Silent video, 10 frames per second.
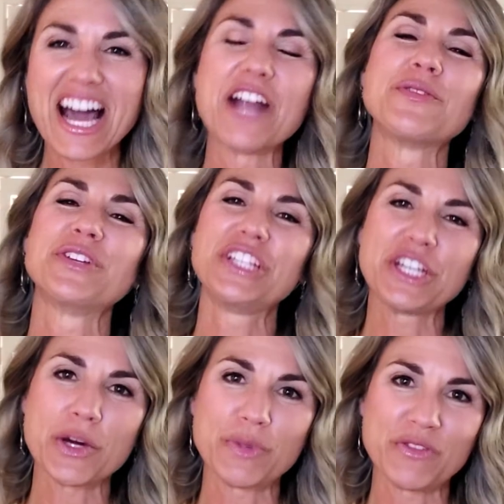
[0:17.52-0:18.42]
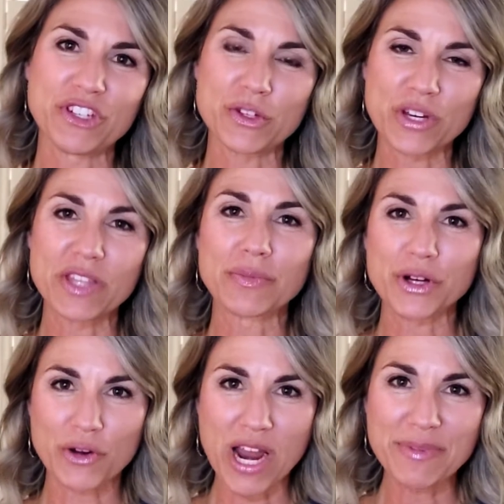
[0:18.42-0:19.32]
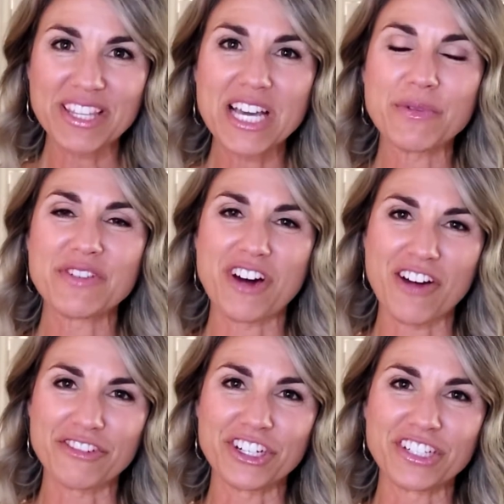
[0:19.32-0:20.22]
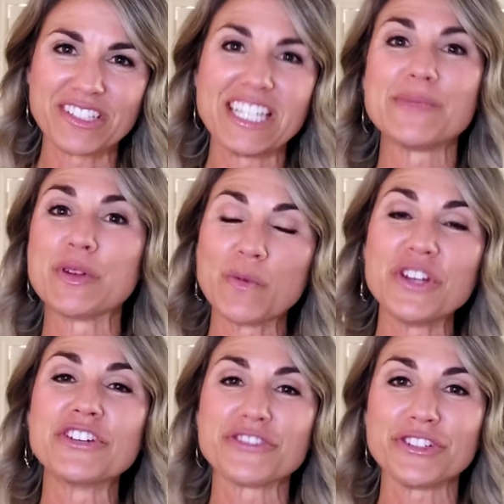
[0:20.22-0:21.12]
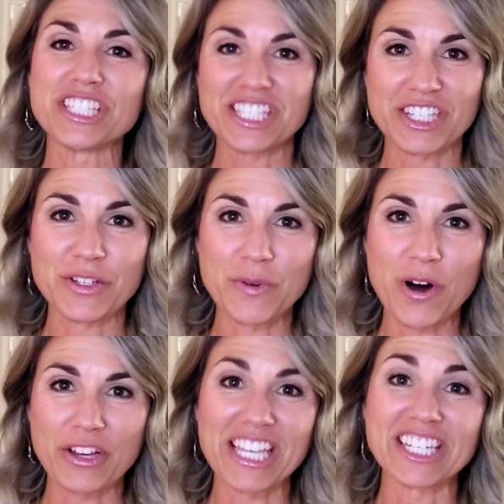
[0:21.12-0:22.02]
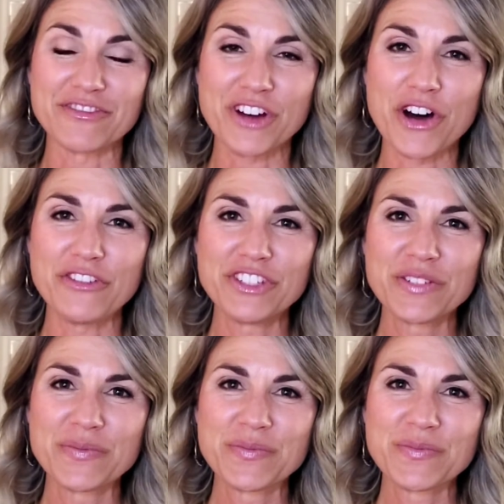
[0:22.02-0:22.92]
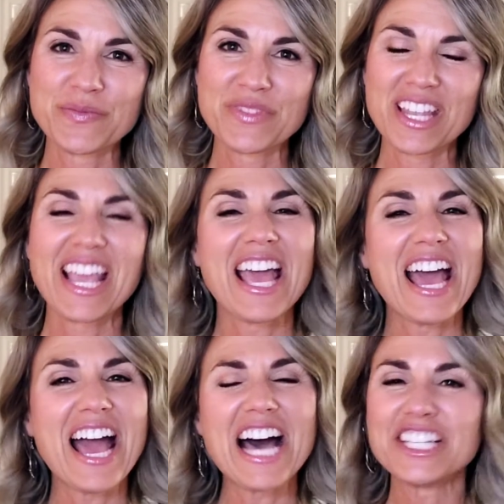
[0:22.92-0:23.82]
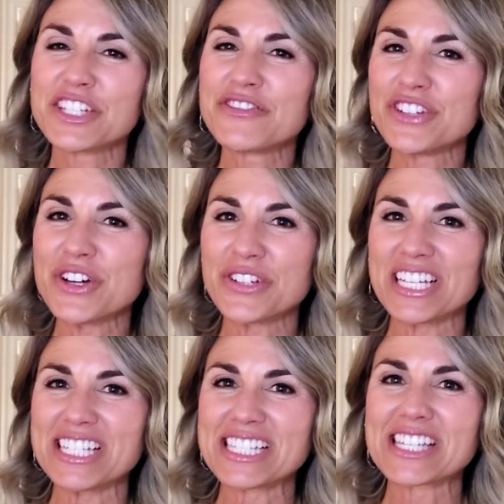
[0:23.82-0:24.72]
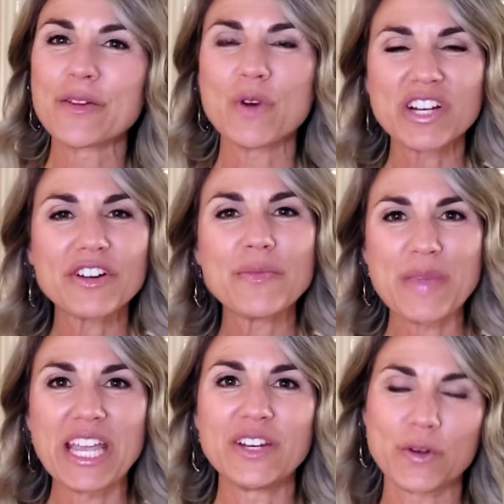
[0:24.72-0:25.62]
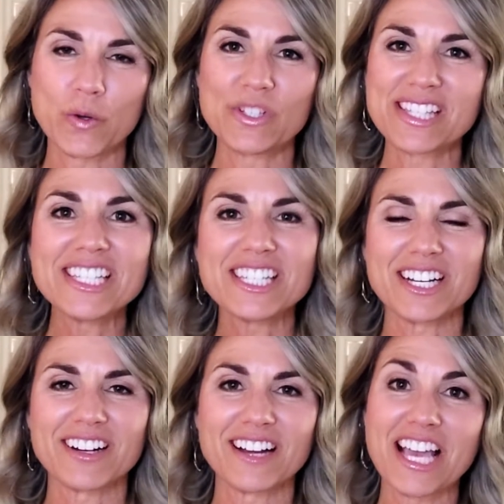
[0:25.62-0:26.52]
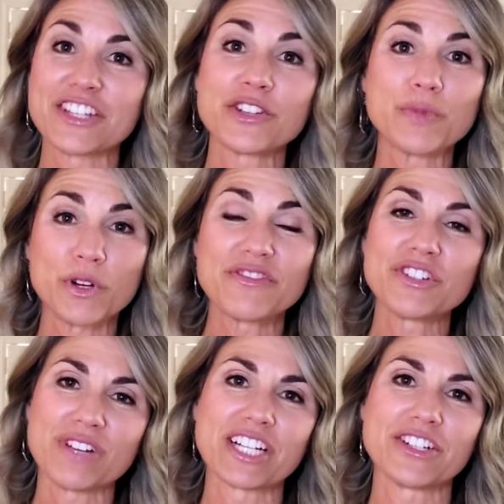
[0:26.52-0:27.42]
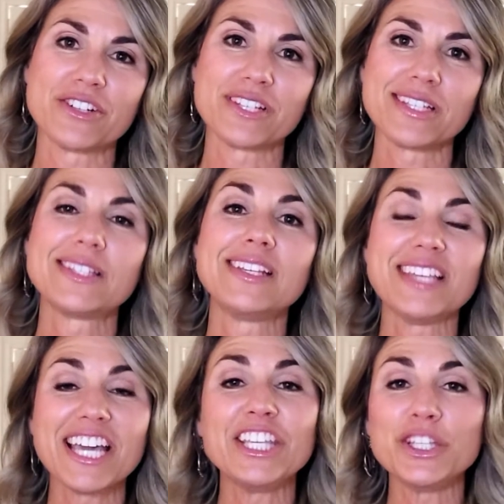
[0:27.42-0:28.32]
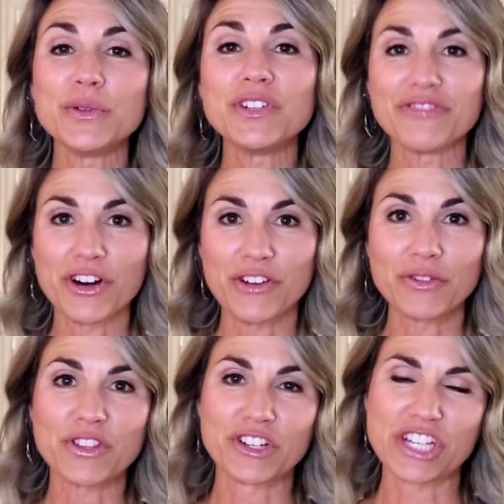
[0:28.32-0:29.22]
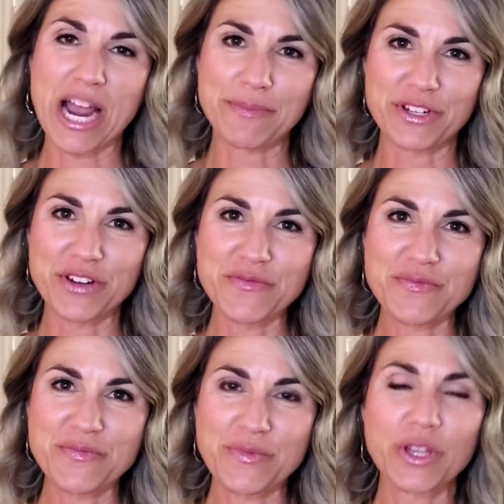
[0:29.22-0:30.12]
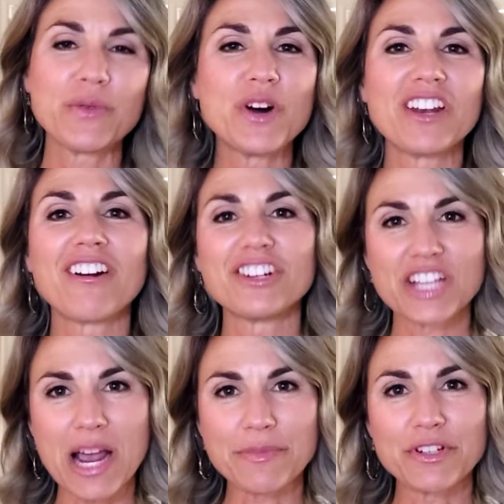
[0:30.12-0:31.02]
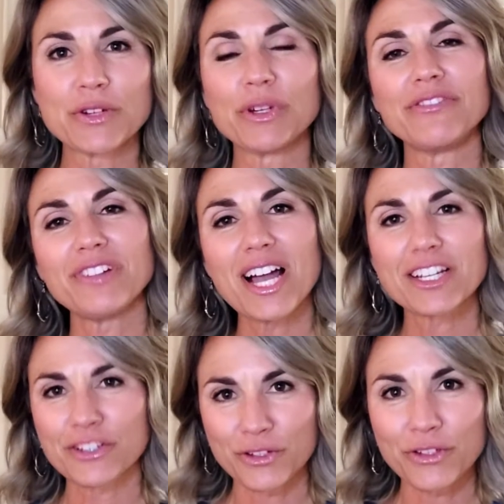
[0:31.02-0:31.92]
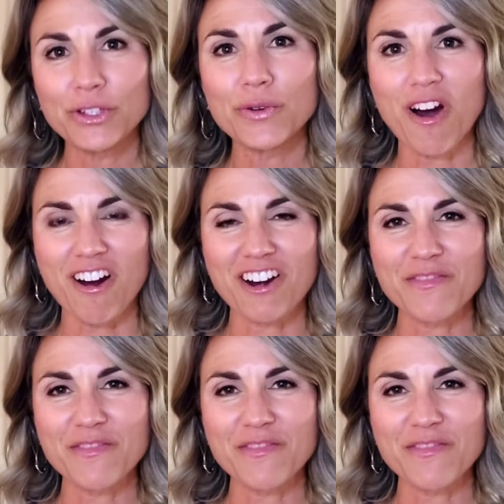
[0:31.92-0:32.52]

I really hope you've enjoyed the programming that we've offered. It's been wonderful to see you all get involved. As you've noticed, one of our main goals this year as your board of directors is to get you involved with our chapter. We want our chapter to reflect who you are.